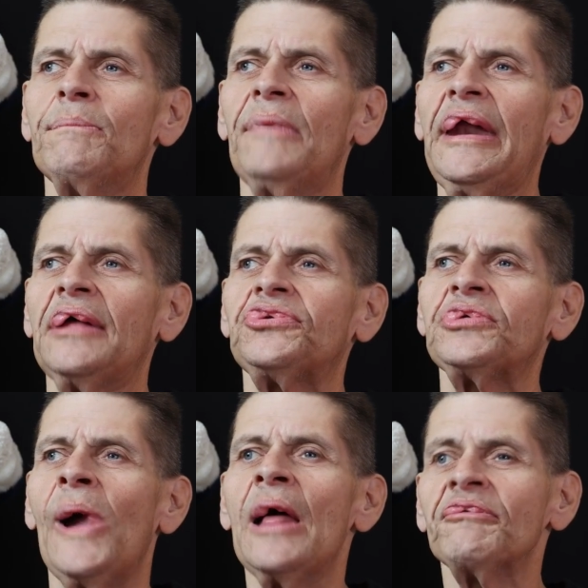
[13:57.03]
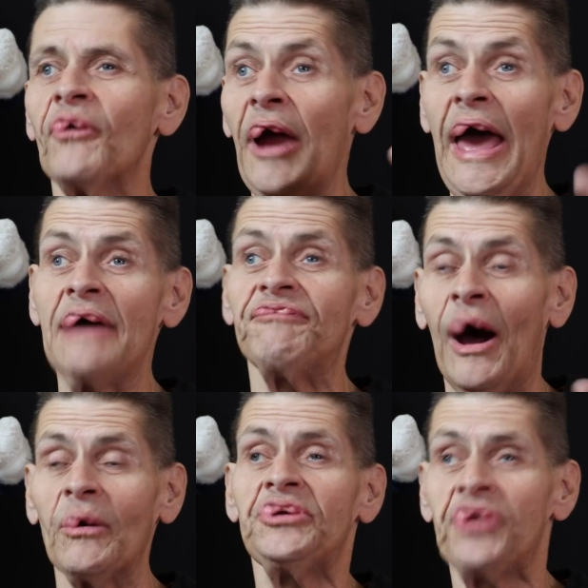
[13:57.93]
minutes for a
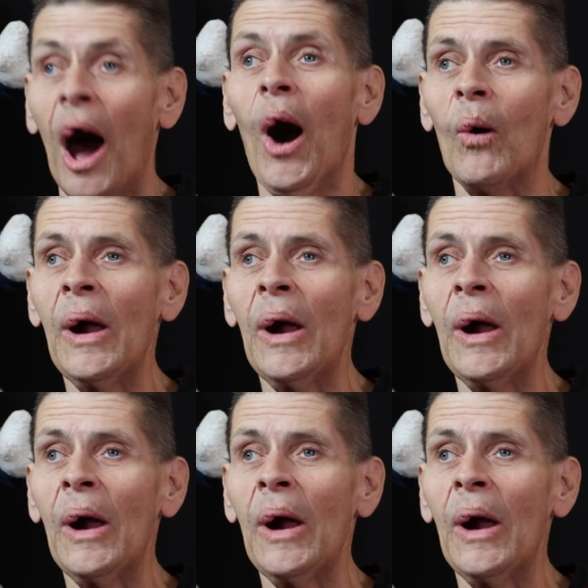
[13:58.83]
half-hour show.